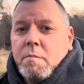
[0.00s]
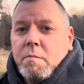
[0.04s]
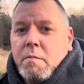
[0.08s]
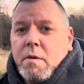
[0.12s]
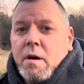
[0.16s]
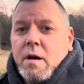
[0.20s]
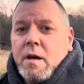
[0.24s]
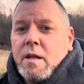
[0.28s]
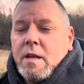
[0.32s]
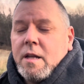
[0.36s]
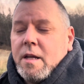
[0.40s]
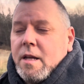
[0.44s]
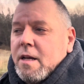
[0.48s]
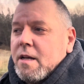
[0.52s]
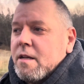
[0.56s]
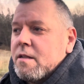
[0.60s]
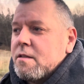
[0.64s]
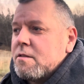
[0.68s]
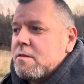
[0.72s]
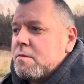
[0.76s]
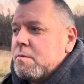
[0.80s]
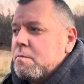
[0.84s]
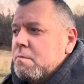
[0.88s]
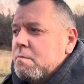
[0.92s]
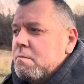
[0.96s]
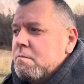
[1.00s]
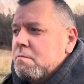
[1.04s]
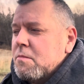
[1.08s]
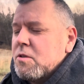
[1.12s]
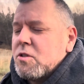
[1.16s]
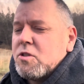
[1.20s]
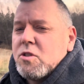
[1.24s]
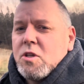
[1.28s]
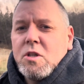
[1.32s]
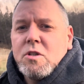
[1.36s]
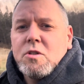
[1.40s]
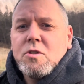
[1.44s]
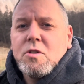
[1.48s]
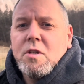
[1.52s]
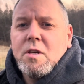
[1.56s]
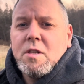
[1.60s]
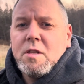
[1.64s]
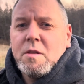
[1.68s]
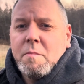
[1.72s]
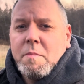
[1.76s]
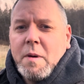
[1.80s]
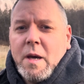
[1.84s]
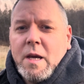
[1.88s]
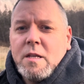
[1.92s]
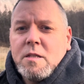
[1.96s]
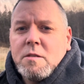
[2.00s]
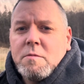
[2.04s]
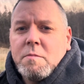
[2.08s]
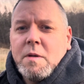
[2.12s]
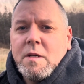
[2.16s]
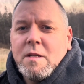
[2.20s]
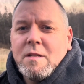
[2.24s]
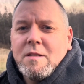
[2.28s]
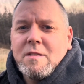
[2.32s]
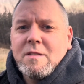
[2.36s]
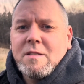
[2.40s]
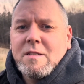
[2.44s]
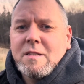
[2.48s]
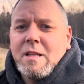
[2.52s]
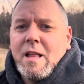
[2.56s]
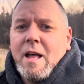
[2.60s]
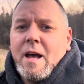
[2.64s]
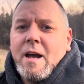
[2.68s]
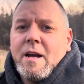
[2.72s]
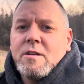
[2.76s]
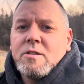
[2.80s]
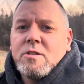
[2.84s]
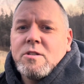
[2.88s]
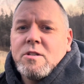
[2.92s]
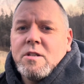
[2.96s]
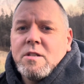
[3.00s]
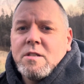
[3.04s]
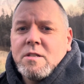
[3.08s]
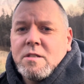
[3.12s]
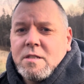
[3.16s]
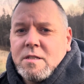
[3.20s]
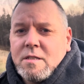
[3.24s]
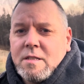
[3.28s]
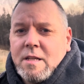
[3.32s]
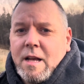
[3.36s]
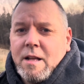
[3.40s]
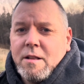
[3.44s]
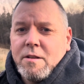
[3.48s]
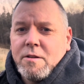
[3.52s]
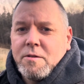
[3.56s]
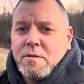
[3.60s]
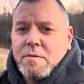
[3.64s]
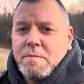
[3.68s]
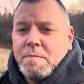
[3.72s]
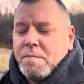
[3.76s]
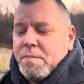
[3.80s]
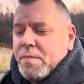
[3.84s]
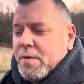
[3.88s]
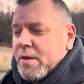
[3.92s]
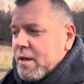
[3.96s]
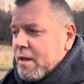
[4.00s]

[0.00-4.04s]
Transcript: but it's essentially the basement slash cellar.